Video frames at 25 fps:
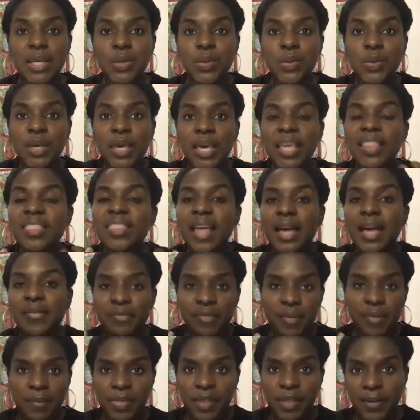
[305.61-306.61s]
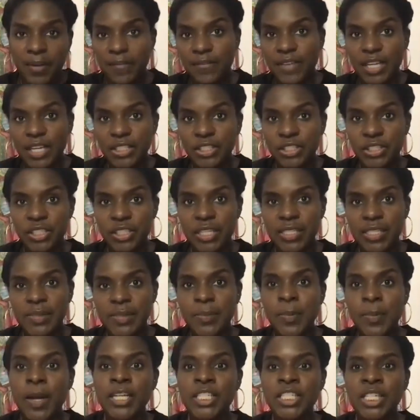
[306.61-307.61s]
You get that from their facial
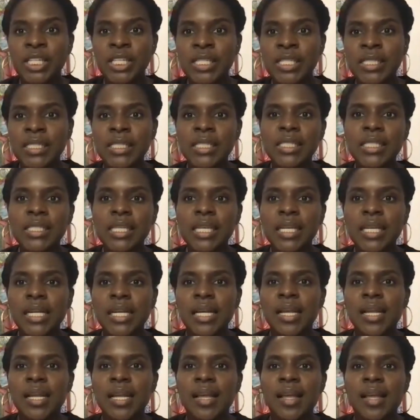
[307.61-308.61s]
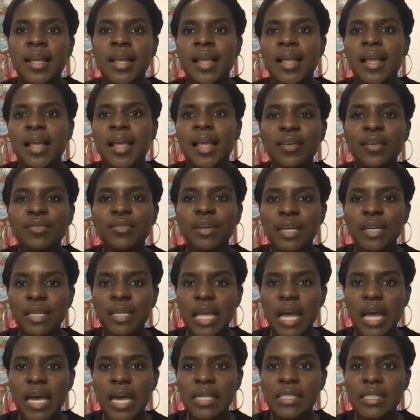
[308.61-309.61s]
expressions. I
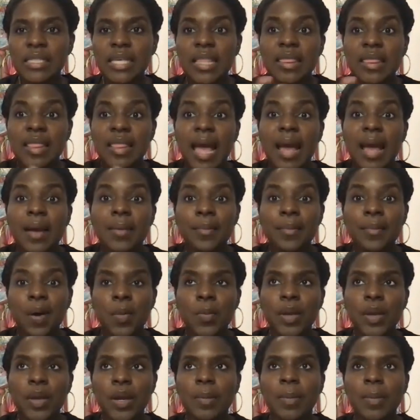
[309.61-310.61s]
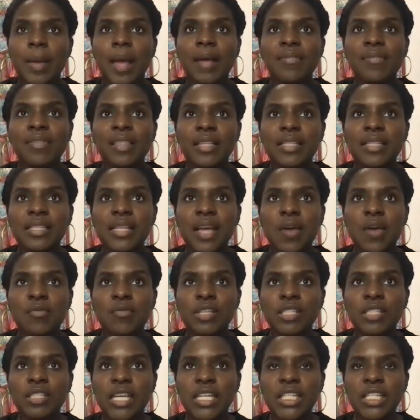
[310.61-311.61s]
realize in that moment, I'm having this
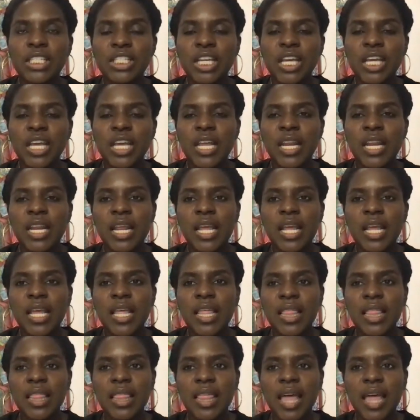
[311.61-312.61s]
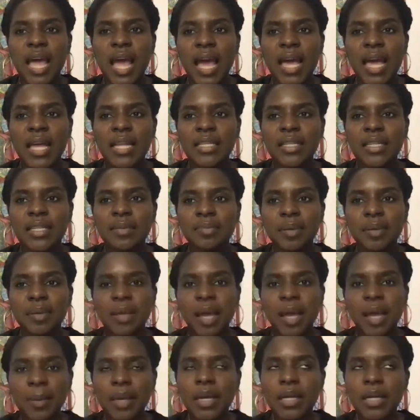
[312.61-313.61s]
conversation that
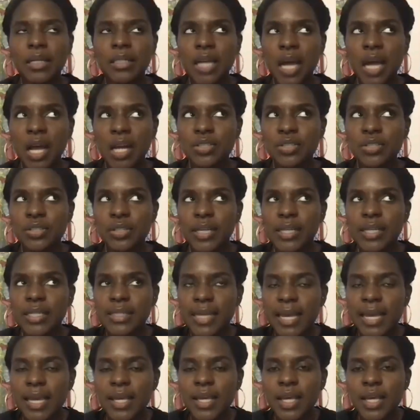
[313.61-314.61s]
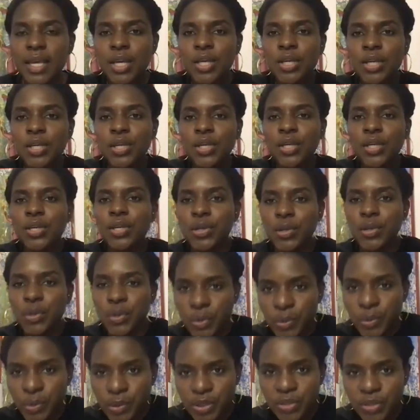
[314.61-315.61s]
becoming a doctor is a
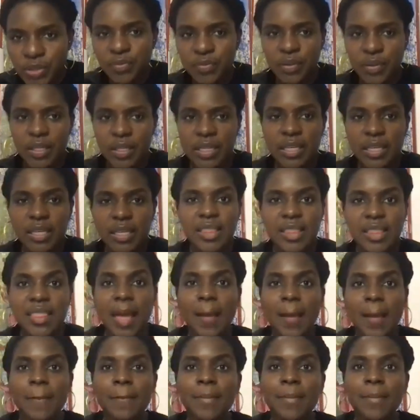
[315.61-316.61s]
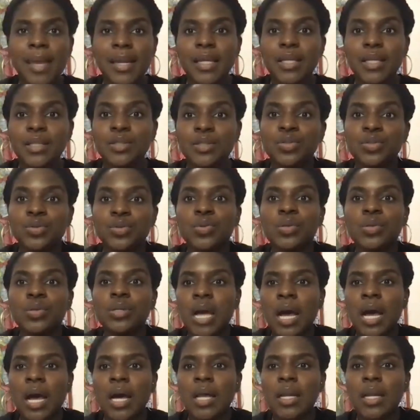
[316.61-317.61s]
huge feat that many do
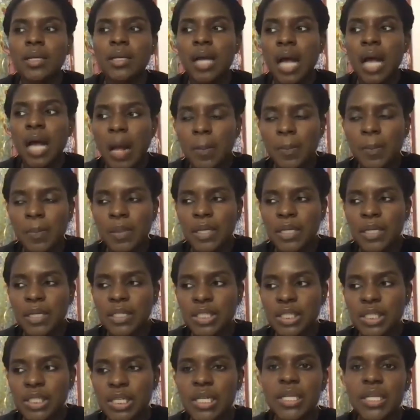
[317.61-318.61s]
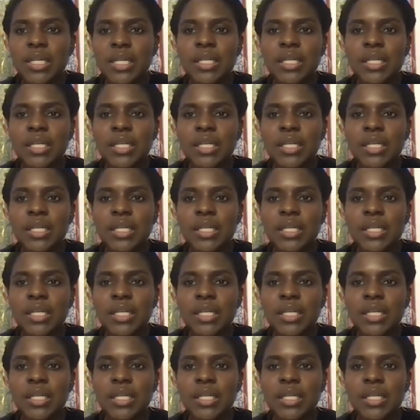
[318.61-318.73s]
not accomplish.